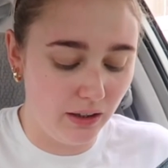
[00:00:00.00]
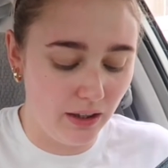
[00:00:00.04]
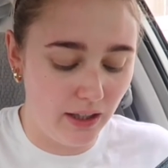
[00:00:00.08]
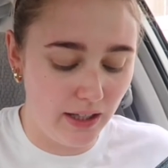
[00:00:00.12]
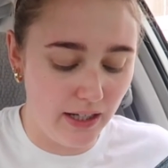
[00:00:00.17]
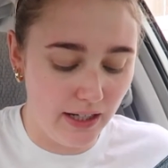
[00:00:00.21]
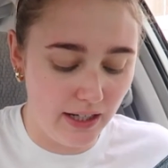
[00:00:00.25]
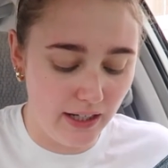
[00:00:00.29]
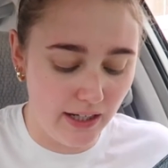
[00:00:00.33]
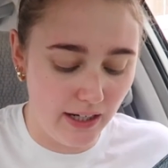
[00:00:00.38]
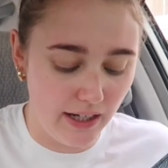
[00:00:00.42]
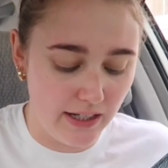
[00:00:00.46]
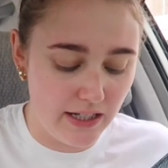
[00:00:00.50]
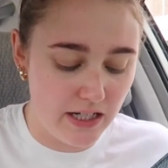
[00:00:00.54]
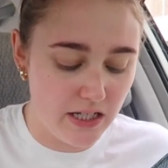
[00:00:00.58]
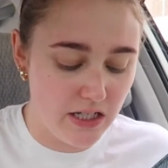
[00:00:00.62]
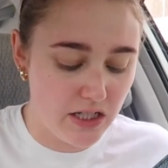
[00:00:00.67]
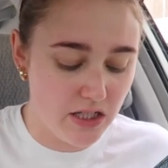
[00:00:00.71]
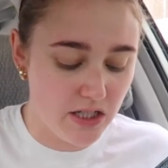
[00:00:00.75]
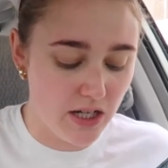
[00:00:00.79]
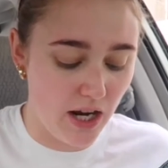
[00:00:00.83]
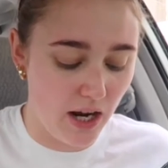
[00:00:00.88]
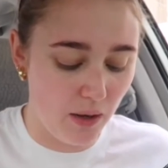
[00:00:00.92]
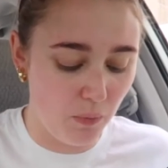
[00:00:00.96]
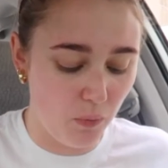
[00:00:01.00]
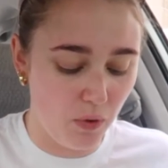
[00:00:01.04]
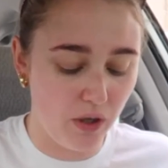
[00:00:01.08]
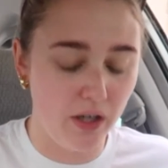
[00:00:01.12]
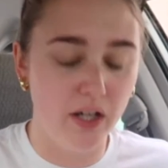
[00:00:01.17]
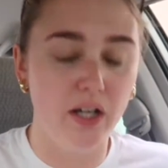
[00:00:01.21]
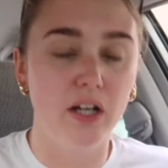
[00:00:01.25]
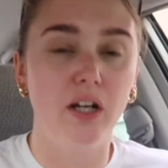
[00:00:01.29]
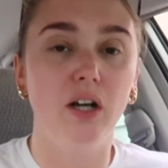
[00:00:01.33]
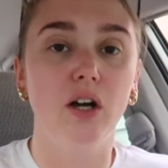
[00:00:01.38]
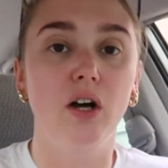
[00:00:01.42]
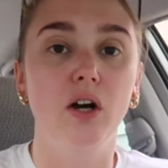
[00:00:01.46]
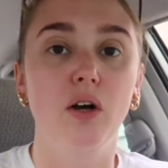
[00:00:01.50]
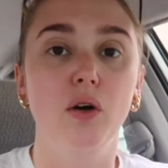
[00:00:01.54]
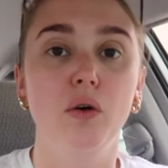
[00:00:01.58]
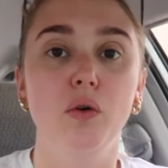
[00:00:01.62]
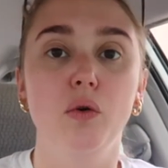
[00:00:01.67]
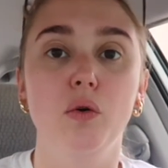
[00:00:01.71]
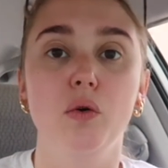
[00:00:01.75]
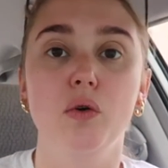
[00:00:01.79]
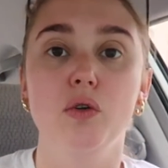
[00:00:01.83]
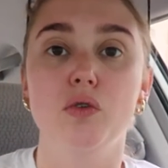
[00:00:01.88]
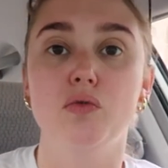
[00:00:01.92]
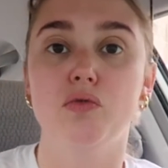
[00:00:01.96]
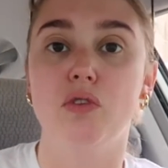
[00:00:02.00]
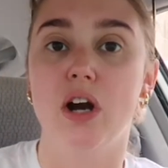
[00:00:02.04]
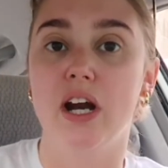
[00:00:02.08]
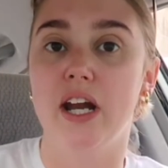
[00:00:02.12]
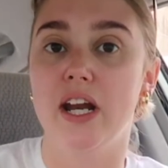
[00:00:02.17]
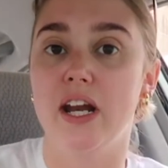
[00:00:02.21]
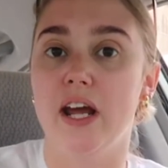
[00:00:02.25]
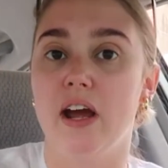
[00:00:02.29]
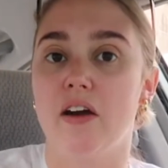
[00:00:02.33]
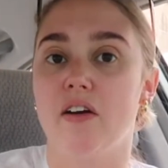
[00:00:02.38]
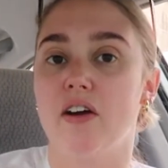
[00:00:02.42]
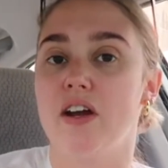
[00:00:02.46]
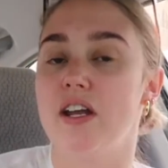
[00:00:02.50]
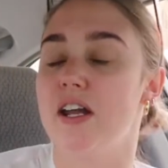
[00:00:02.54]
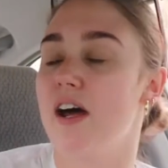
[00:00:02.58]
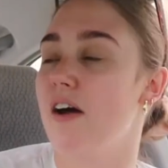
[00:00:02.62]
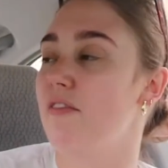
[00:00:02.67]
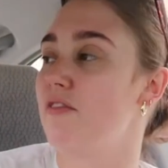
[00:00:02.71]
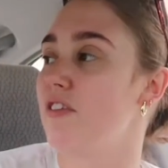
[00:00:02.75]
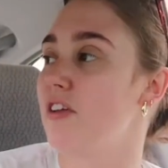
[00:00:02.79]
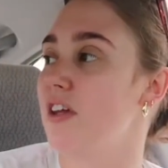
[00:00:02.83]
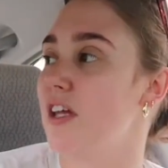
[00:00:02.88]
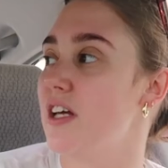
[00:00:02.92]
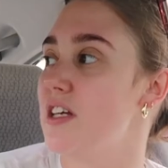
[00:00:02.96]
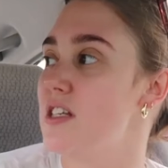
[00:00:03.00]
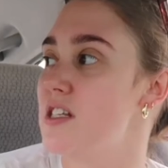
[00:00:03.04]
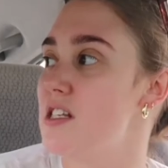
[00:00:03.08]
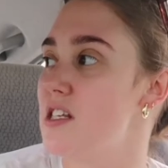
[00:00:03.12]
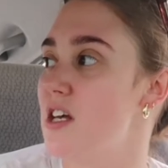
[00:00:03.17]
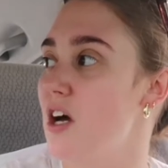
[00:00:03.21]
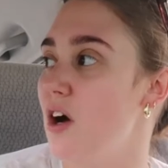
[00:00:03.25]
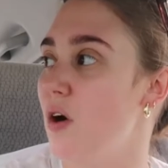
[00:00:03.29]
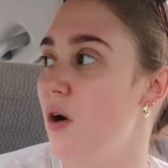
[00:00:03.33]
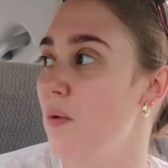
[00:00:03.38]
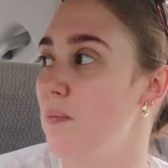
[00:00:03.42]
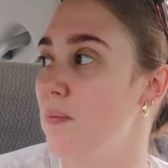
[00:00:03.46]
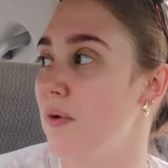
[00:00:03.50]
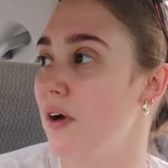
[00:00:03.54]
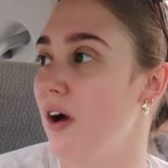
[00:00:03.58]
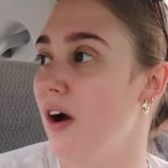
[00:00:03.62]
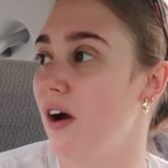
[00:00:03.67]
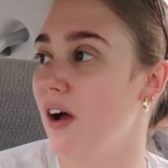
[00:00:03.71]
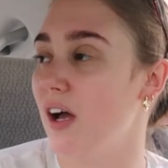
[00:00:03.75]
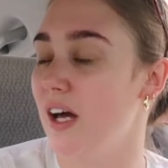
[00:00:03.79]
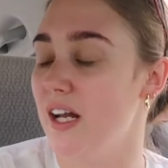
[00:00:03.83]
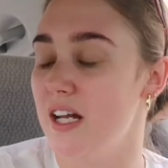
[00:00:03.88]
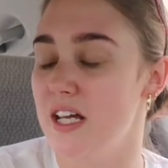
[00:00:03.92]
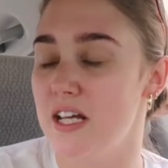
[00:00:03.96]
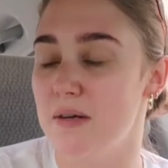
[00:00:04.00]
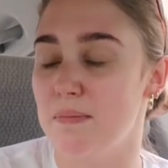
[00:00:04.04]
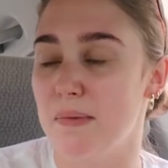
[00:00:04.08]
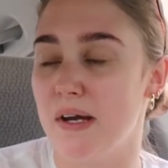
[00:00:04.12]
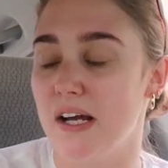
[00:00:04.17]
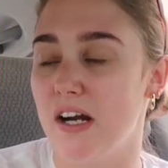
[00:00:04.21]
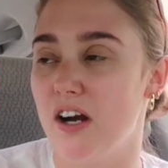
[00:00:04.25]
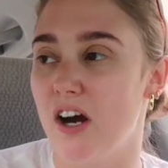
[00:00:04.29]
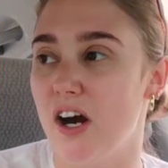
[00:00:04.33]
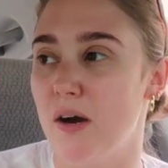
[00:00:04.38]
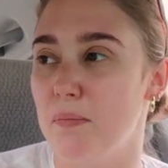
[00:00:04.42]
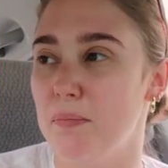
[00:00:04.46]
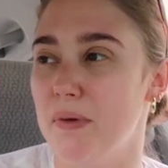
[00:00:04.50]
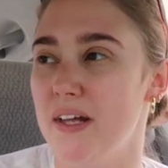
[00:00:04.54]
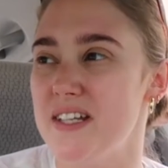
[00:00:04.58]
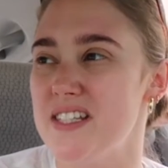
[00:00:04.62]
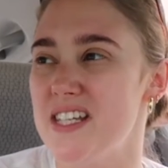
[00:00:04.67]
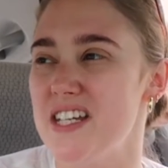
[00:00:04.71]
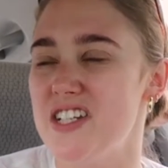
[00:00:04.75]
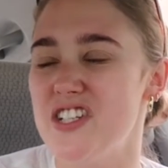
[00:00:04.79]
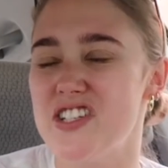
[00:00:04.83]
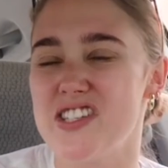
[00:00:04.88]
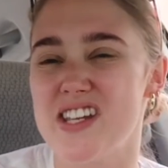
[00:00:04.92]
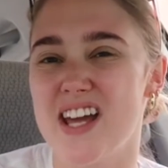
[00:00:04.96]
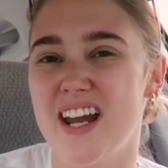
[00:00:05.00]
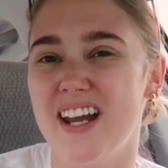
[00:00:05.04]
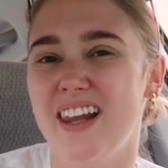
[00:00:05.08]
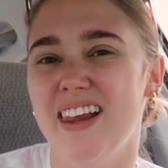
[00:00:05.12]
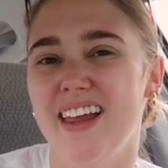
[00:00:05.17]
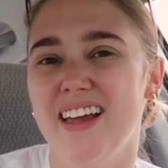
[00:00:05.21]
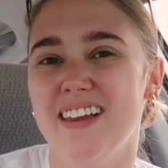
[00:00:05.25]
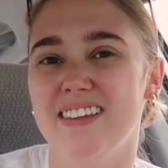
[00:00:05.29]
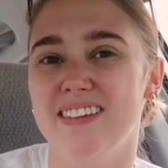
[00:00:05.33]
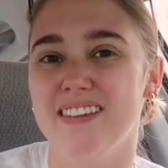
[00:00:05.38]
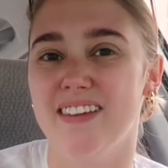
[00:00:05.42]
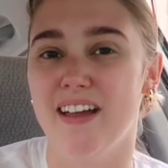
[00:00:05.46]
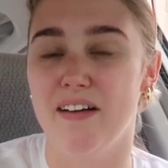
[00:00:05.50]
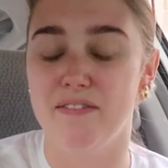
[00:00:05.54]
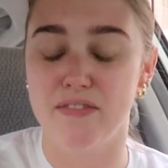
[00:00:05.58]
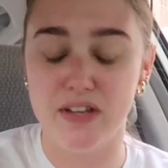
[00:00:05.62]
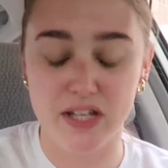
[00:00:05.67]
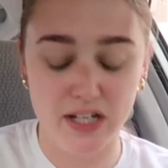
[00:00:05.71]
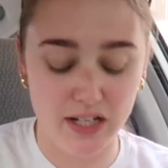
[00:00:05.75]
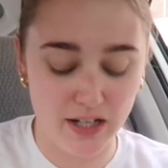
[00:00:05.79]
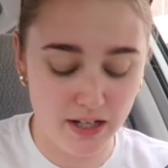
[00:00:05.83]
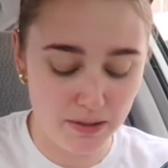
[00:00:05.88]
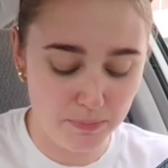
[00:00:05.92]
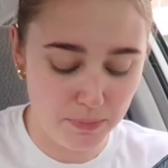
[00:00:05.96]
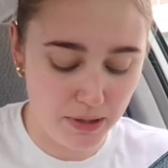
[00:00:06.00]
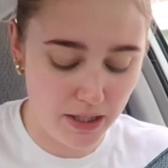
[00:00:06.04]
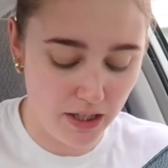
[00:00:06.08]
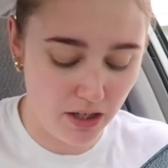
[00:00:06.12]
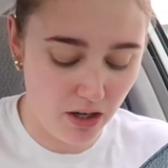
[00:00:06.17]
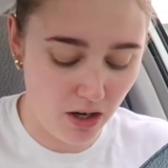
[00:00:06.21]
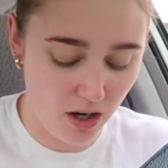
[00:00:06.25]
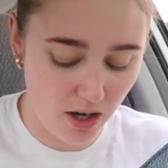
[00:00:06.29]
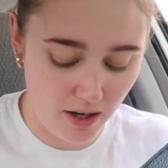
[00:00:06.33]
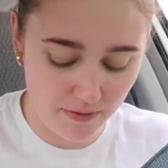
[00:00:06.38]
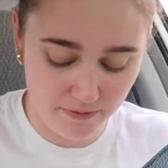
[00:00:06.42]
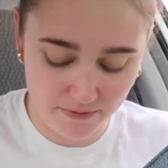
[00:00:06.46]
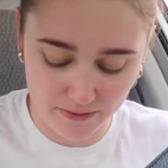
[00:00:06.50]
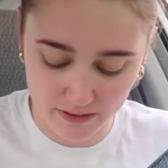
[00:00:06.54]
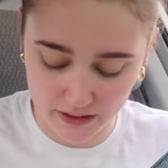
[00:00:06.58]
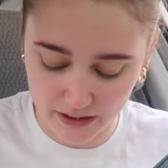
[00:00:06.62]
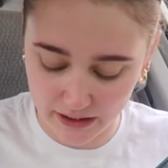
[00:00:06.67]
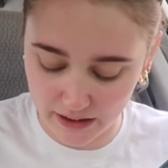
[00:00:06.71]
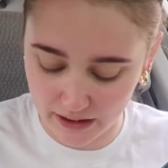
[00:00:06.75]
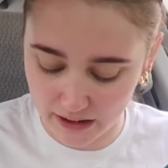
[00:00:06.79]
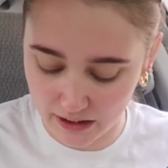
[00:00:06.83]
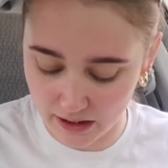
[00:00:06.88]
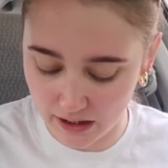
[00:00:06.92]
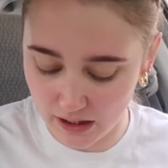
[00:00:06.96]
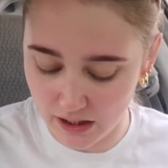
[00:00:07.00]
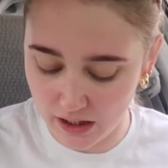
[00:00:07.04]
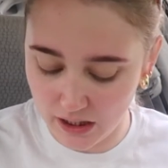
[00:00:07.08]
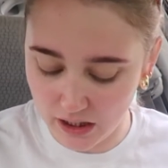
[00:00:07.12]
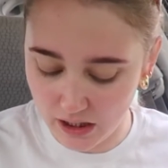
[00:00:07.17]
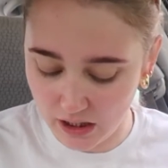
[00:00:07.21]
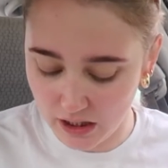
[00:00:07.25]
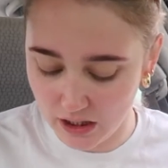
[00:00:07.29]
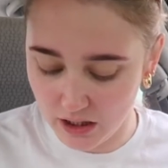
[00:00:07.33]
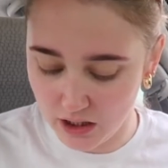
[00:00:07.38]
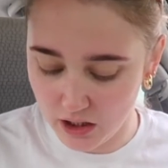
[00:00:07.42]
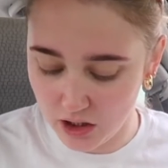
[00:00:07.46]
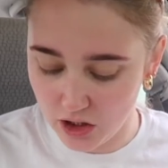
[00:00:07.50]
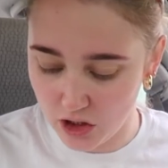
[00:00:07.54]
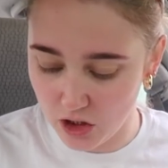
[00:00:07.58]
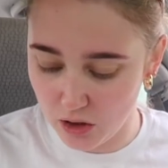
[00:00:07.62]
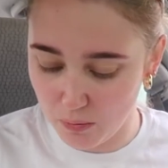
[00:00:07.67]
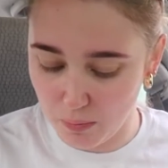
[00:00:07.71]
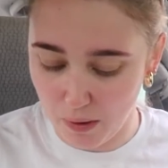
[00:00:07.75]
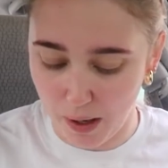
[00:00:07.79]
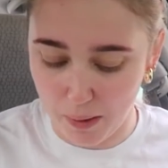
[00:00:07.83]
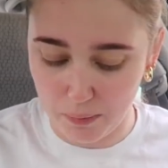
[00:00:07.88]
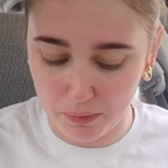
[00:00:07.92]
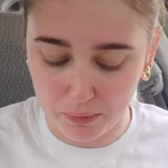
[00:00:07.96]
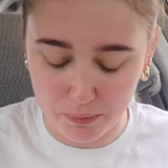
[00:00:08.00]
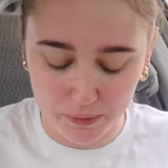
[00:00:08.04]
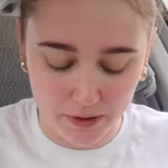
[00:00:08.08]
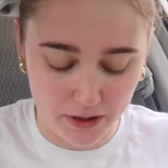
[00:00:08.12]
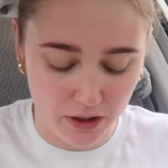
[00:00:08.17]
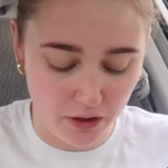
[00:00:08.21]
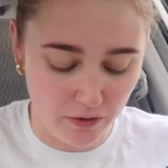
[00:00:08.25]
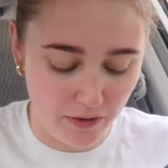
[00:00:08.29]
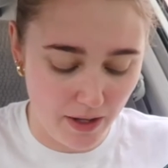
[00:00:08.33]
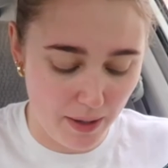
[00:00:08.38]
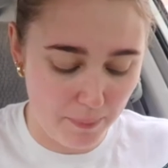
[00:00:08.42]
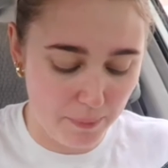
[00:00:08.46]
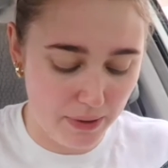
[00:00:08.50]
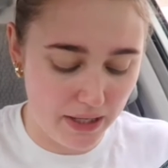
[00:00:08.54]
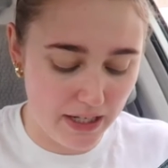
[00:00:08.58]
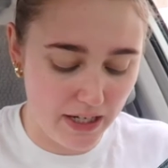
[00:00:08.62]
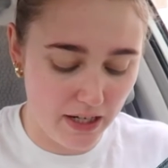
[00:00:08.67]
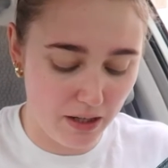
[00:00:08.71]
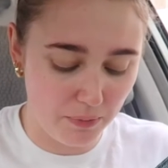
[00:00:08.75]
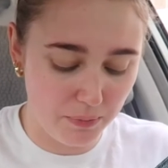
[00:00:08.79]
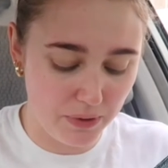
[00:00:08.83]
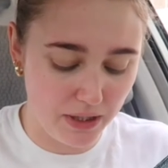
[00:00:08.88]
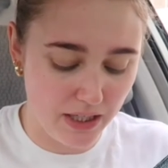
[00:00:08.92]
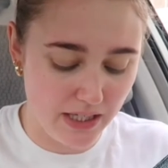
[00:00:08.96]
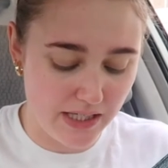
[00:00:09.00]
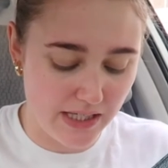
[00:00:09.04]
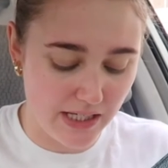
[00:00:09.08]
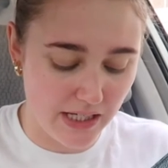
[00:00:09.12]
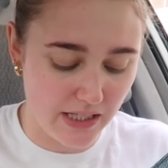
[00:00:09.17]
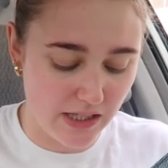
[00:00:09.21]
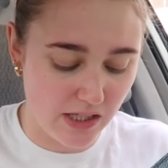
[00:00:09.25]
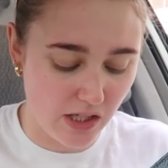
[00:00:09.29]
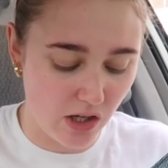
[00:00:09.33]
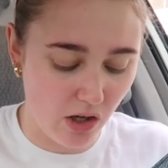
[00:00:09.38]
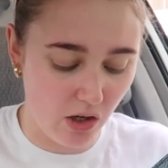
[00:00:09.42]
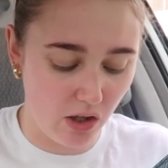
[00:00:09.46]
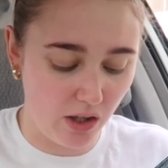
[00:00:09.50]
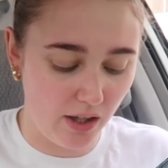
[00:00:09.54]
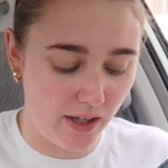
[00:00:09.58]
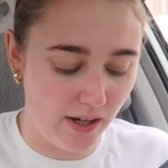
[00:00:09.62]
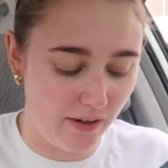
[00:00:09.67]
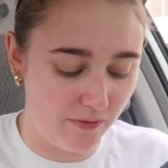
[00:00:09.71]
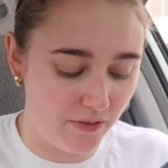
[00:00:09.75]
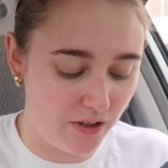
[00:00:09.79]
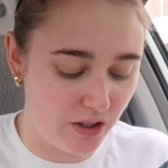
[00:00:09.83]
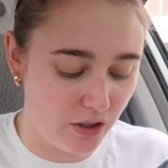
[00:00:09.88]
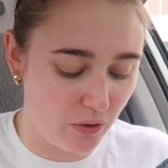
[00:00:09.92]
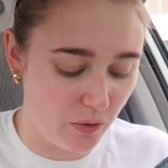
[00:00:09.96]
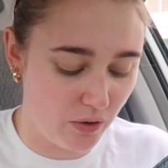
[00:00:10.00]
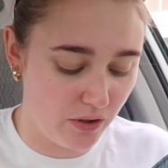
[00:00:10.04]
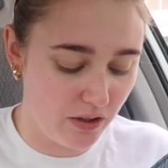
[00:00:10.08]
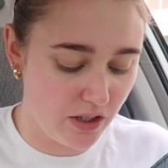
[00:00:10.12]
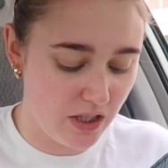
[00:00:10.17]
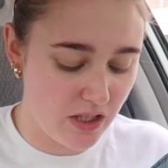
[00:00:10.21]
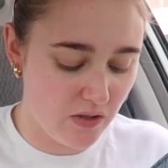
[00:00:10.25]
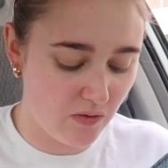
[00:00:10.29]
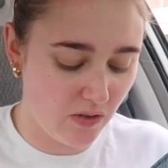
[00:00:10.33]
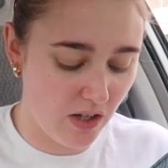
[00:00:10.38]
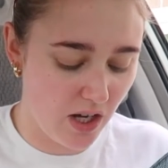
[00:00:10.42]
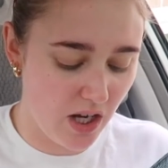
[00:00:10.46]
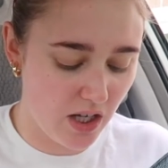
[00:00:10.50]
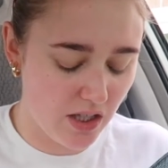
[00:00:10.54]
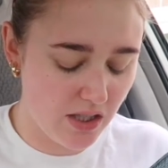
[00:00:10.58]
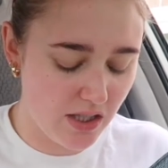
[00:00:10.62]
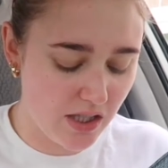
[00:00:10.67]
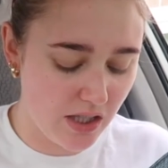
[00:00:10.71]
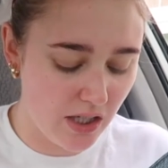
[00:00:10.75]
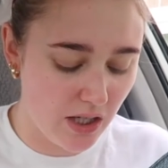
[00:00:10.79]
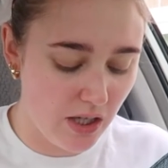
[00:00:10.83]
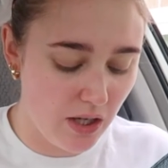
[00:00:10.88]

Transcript: And I wanna go run an errand after this, so I'm gonna eat in my car. Plus I just kinda like love eating in my car. I feel like you probably know that by now because that's all I ever do on these vlogs.